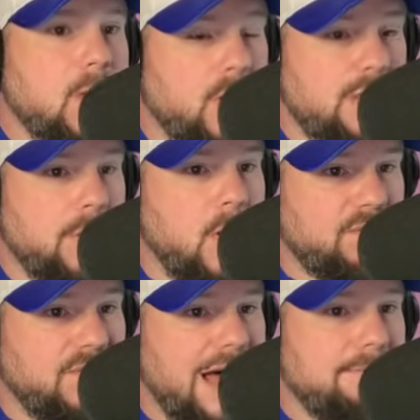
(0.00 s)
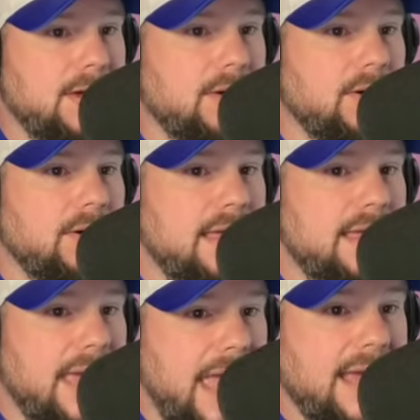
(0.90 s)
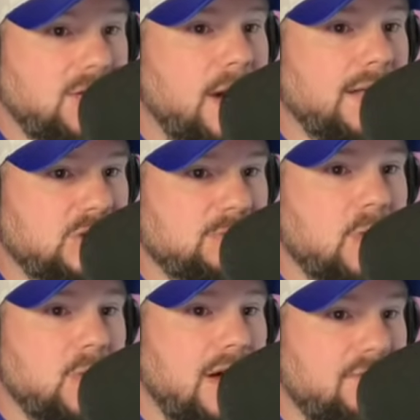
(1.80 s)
with both Von Miller and DeJuan Smoot